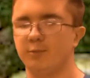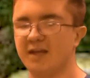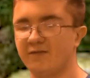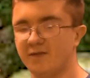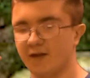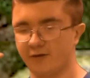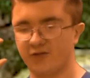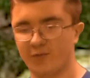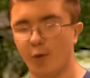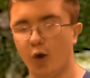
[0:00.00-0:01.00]
giving that
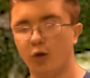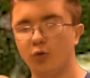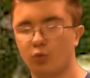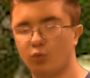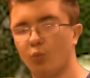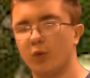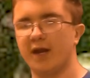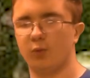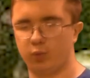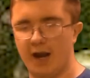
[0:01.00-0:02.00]
small
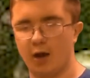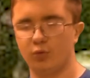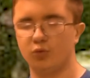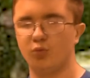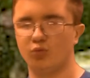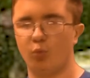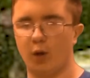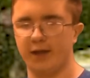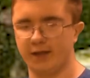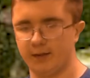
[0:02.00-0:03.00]
and round
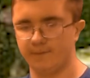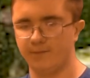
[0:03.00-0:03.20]
white.